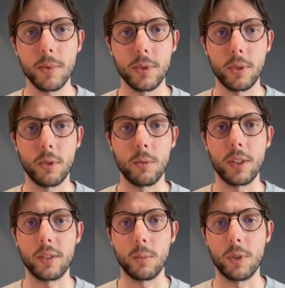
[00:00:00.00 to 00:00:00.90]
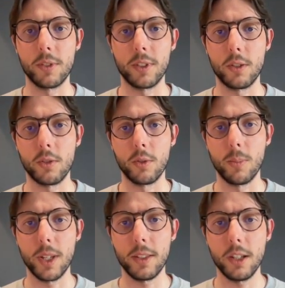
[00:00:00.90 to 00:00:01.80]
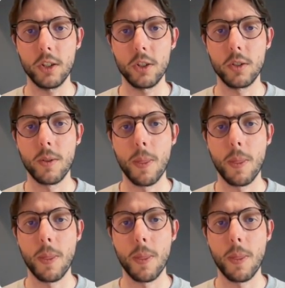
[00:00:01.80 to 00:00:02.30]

So when someone sends you a message,